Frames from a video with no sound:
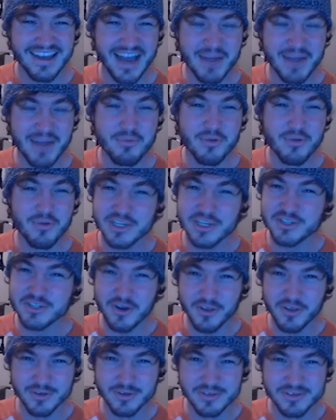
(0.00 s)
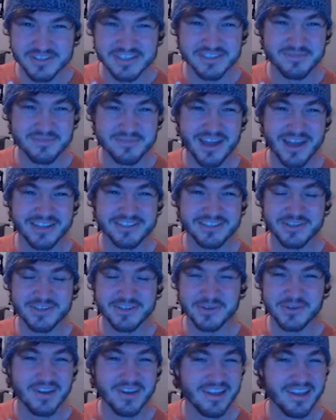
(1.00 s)
I'm pretty sure I'll lose this match
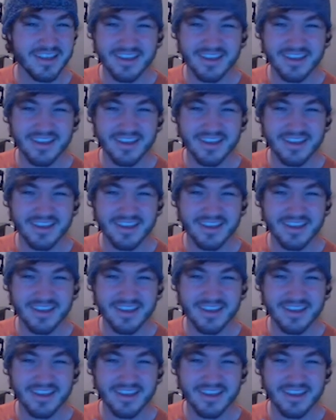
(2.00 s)
too.